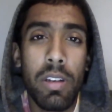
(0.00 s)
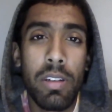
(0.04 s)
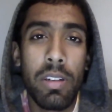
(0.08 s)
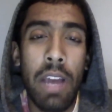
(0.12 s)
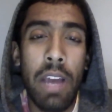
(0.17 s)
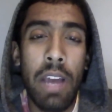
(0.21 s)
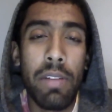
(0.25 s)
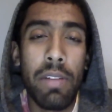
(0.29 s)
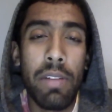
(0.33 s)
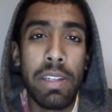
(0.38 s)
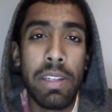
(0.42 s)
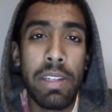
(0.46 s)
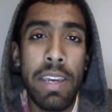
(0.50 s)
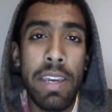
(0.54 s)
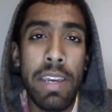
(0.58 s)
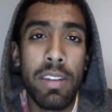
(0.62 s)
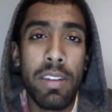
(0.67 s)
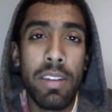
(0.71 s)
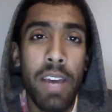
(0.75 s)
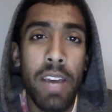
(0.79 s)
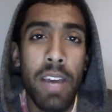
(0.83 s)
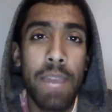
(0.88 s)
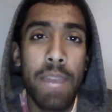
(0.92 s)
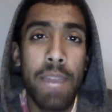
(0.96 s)
Not really
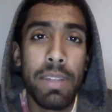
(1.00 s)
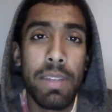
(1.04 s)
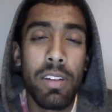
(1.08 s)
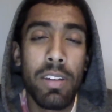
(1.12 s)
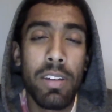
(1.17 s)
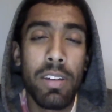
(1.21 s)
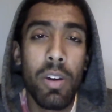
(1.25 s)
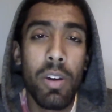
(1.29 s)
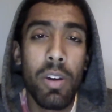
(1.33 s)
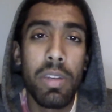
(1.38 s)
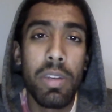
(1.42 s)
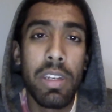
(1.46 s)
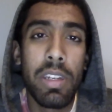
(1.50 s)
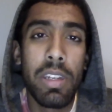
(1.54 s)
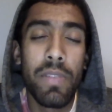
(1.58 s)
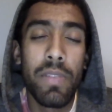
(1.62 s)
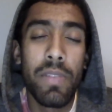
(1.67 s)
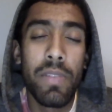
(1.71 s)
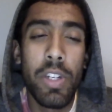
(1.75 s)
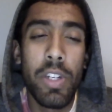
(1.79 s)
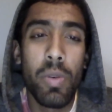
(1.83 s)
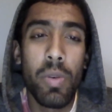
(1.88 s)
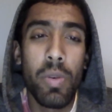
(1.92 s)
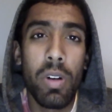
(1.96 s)
taking the time to get to know the
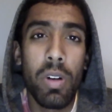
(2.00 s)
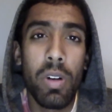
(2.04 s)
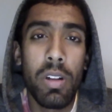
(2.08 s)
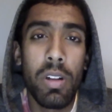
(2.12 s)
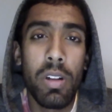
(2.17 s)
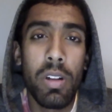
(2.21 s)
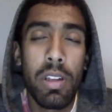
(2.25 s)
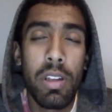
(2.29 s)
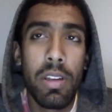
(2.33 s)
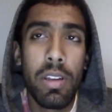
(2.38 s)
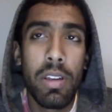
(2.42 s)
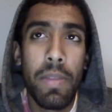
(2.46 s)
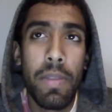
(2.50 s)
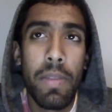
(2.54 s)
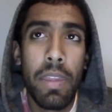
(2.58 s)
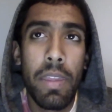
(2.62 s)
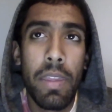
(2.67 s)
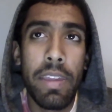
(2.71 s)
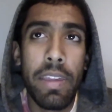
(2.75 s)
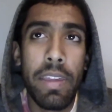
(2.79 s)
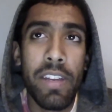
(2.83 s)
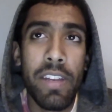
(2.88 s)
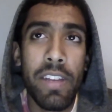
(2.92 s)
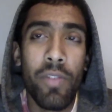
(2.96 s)
individual
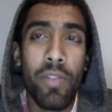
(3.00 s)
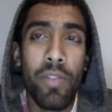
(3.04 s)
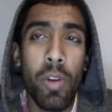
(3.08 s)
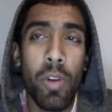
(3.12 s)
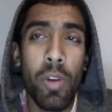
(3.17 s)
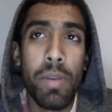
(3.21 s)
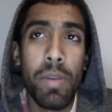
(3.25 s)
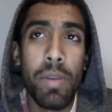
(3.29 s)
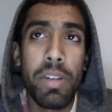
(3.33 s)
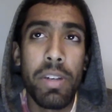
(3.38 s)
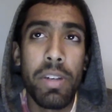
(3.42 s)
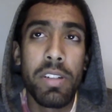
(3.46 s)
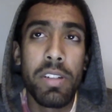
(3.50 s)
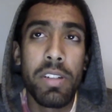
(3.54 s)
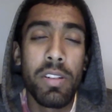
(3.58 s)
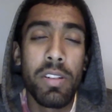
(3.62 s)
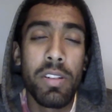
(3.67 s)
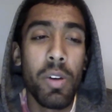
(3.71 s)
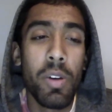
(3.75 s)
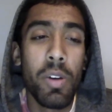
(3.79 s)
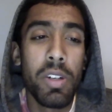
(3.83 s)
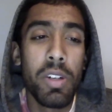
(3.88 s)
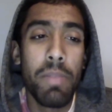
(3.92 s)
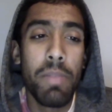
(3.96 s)
that you're forming a prejudiced
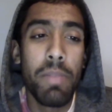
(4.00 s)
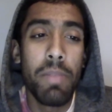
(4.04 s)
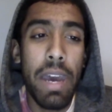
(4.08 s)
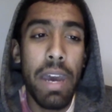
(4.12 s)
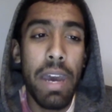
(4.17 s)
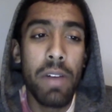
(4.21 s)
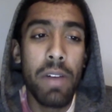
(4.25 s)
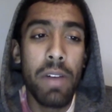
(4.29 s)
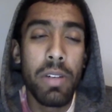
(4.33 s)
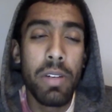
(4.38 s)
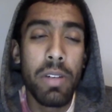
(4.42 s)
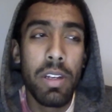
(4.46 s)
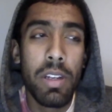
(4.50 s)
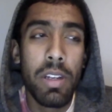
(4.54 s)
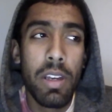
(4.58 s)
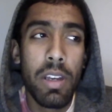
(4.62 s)
notion about,